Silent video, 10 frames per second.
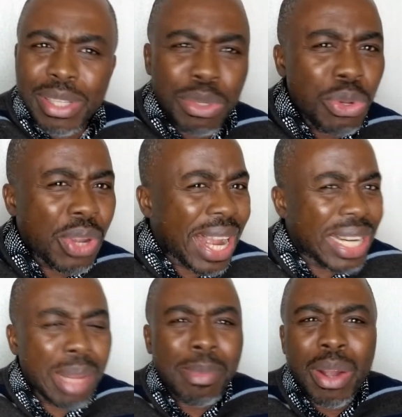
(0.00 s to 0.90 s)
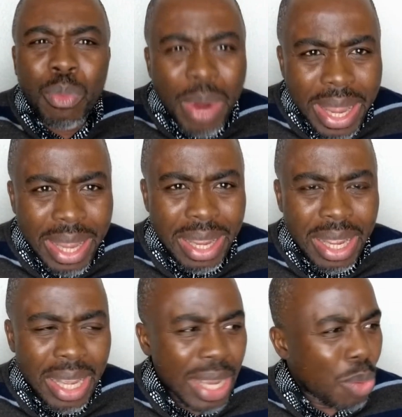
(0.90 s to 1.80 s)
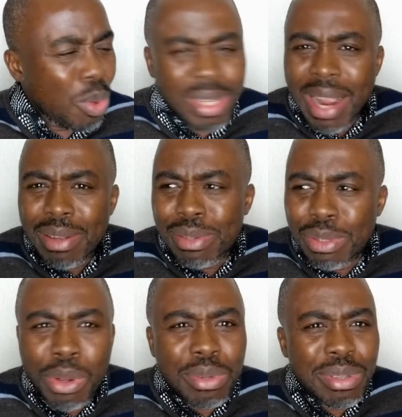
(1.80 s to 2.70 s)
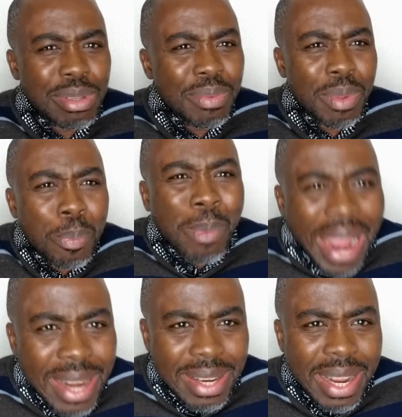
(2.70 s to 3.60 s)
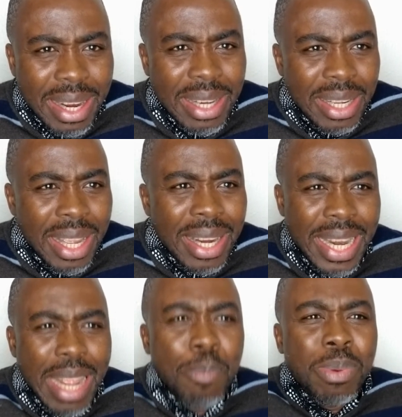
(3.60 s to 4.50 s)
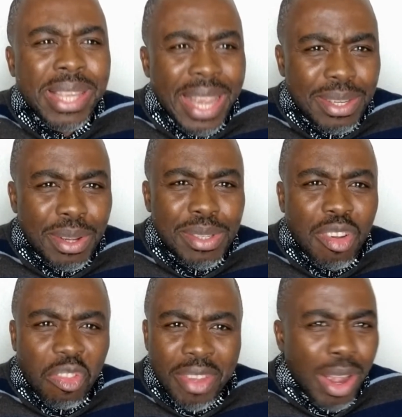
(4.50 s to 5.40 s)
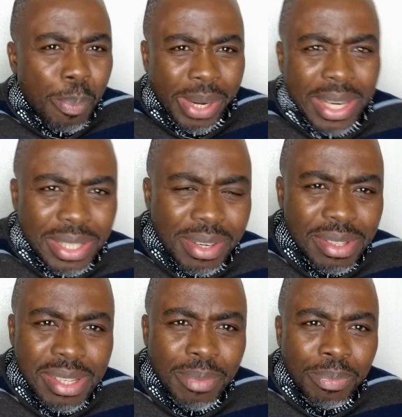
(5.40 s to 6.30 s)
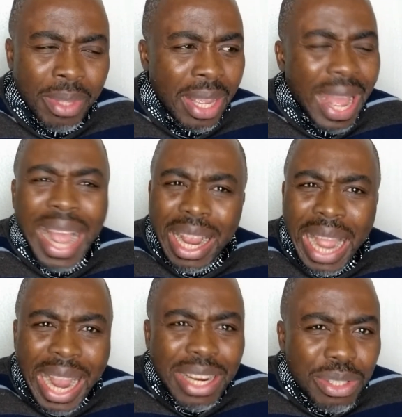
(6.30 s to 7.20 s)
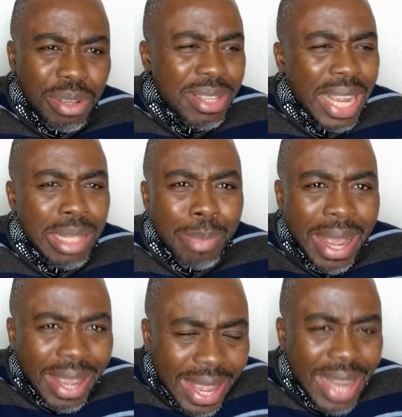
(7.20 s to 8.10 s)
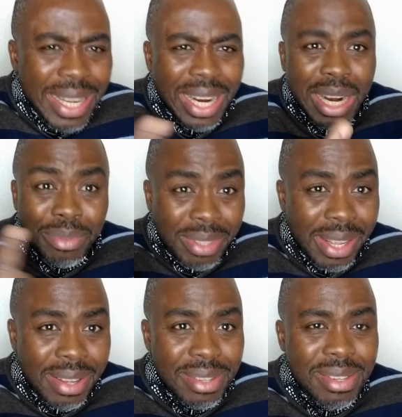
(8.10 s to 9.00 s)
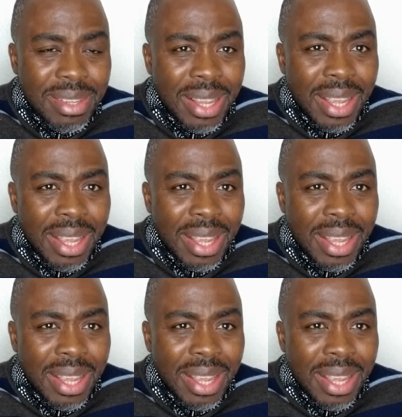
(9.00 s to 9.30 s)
So you cut them away without just minding the implications of your operations. I can't just get my head around this.